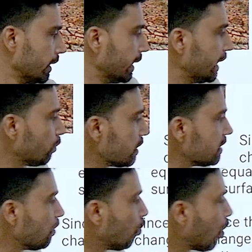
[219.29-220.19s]
it was
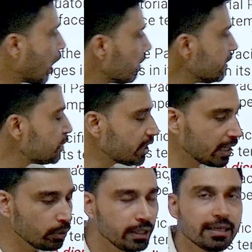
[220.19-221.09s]
the warmest
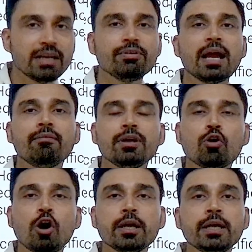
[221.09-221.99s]
January that we have
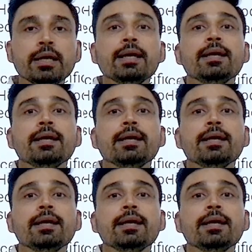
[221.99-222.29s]
recorded